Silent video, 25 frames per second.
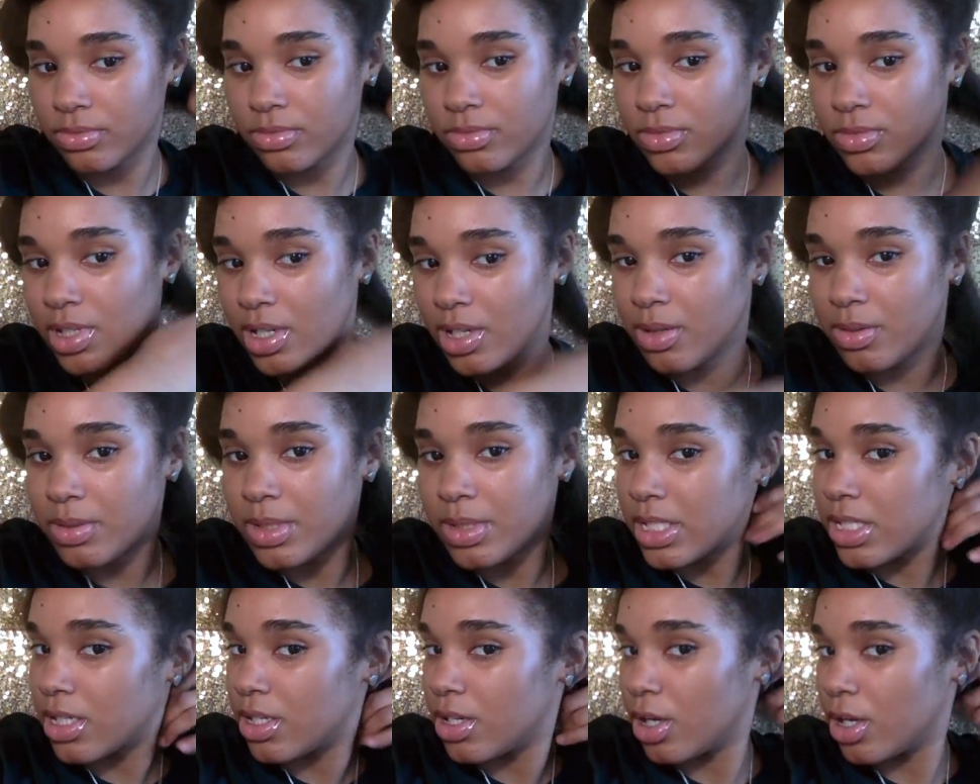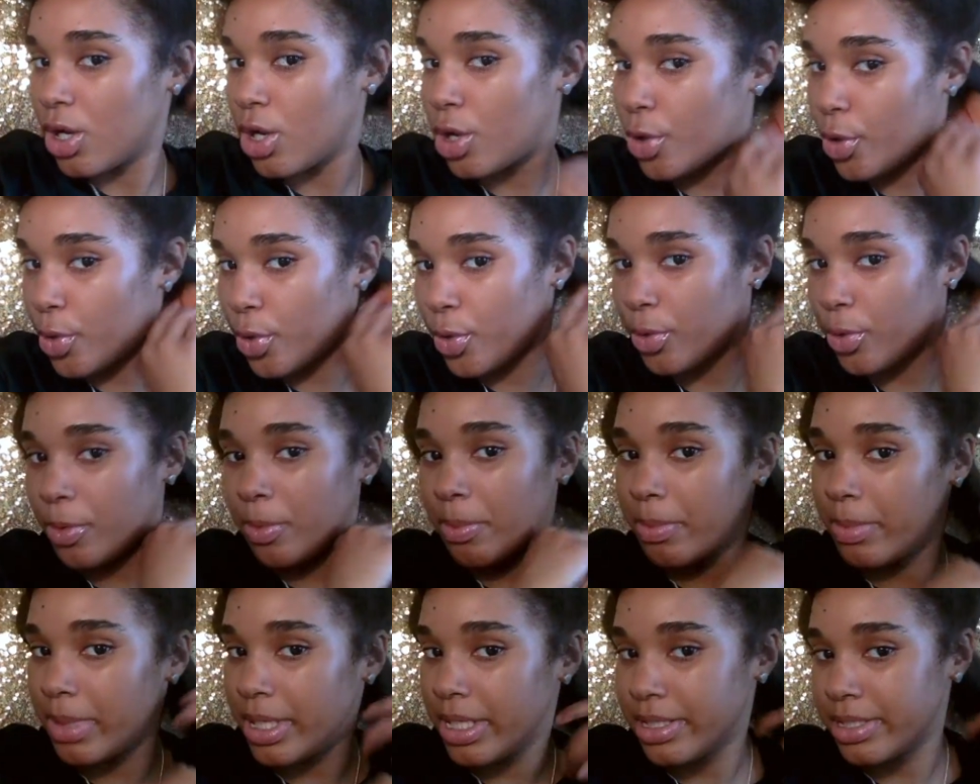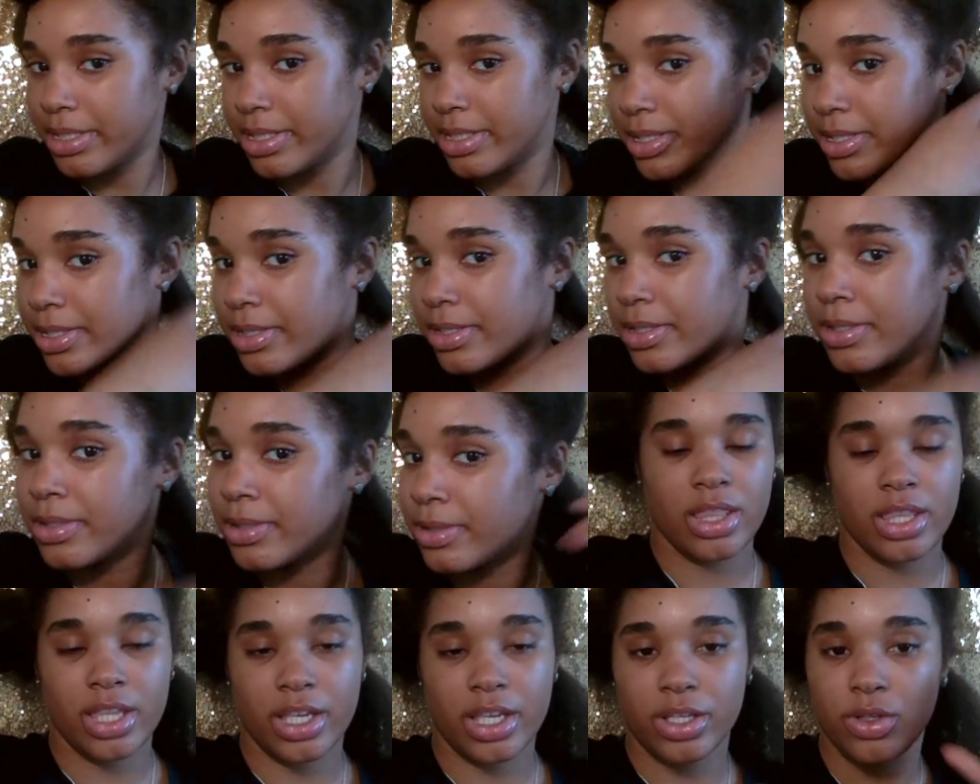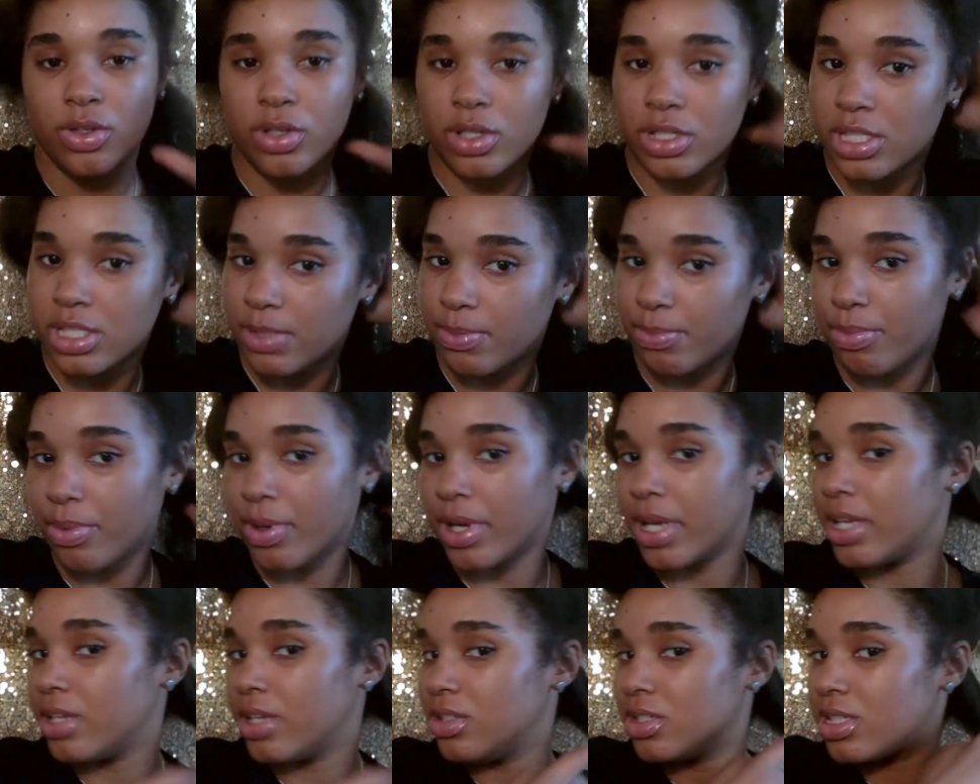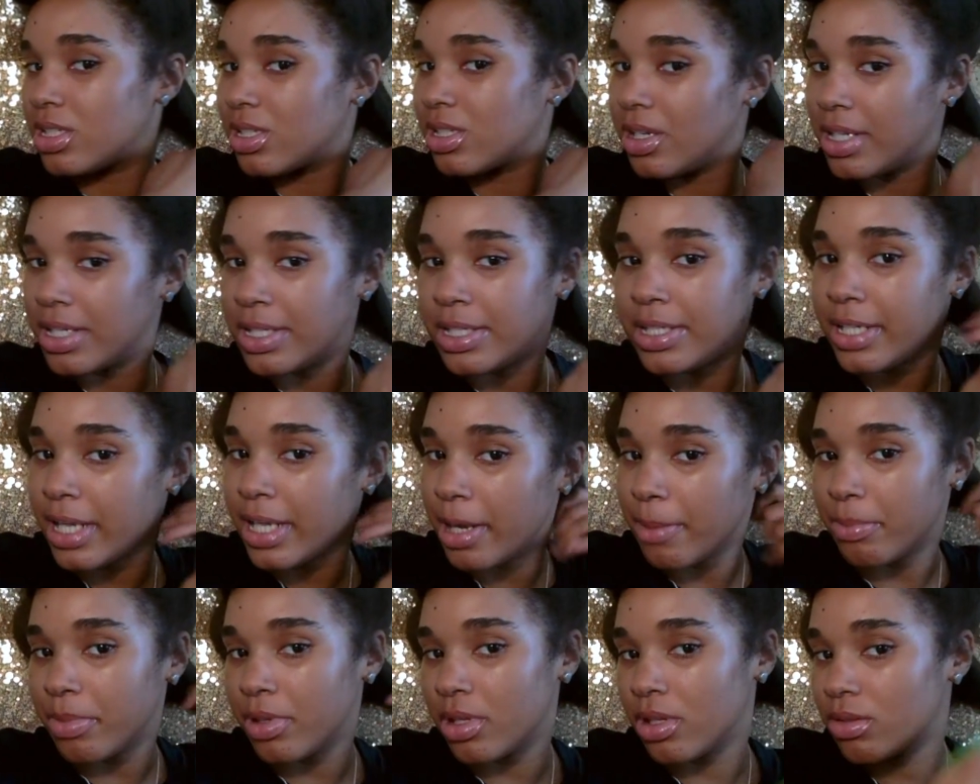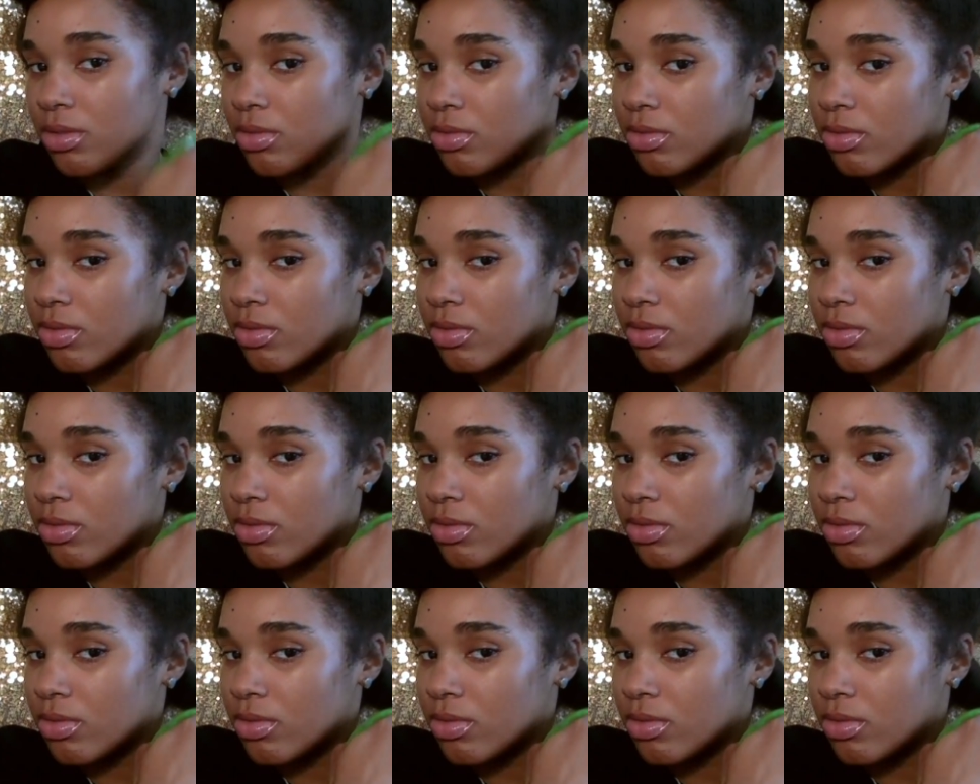Then you're just going to comb it. Then you're going to spray. You're just going to damp it.